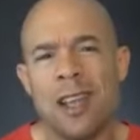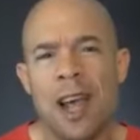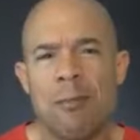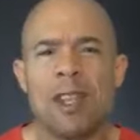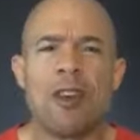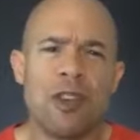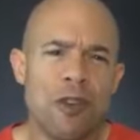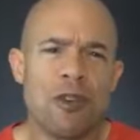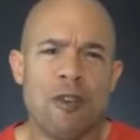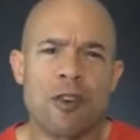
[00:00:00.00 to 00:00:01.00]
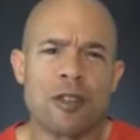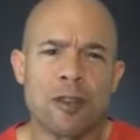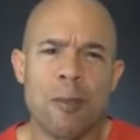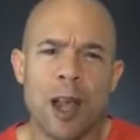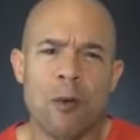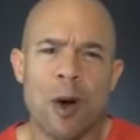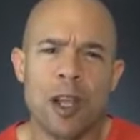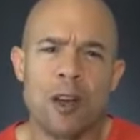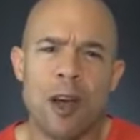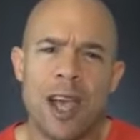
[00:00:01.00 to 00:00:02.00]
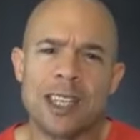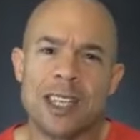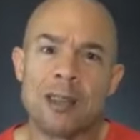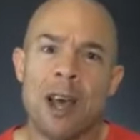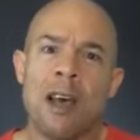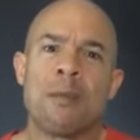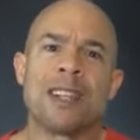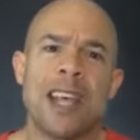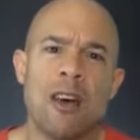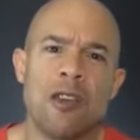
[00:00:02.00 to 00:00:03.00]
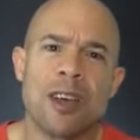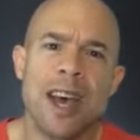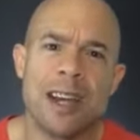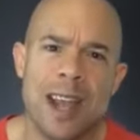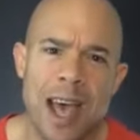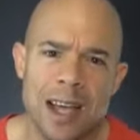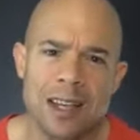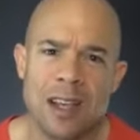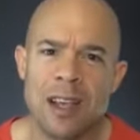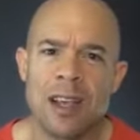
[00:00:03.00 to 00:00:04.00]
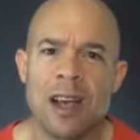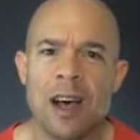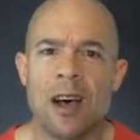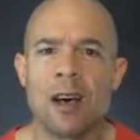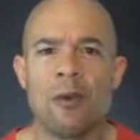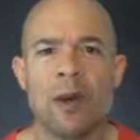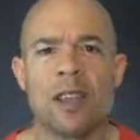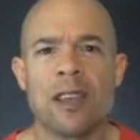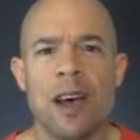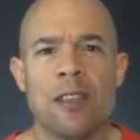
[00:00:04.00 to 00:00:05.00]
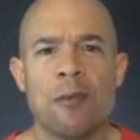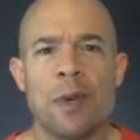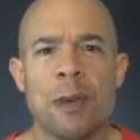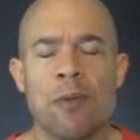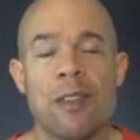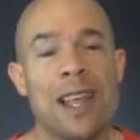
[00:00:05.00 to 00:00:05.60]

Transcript: I mean, they're universal no matter what your age is, but it's how you connect with other people.